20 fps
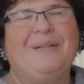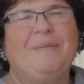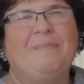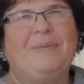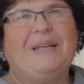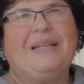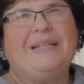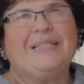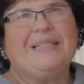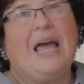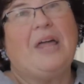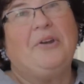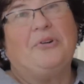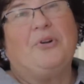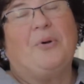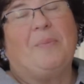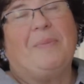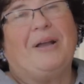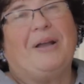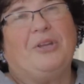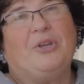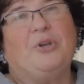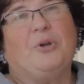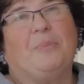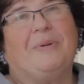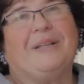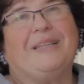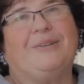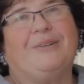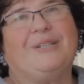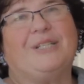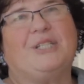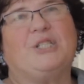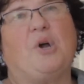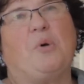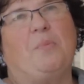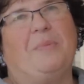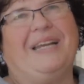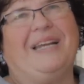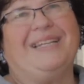Because I don't know about you, but there are
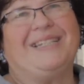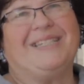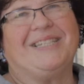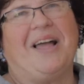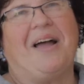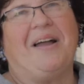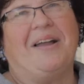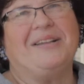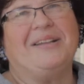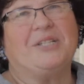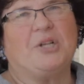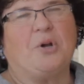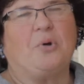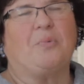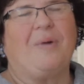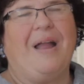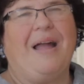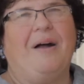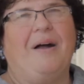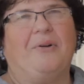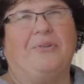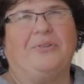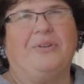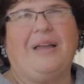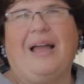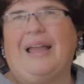so many signs around,